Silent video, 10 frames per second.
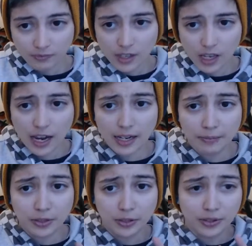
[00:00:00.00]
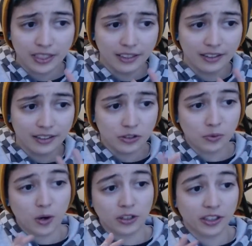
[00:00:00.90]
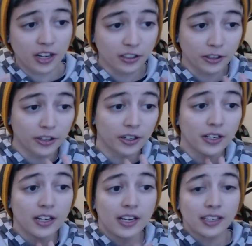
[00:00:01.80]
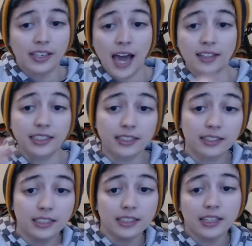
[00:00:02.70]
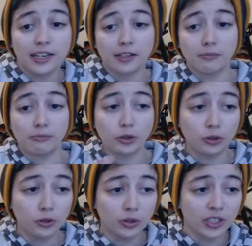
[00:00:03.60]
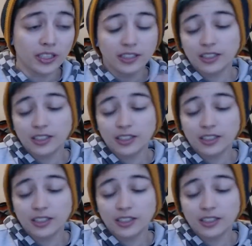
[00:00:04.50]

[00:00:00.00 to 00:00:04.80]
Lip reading: am doing this watercolor galaxy and moon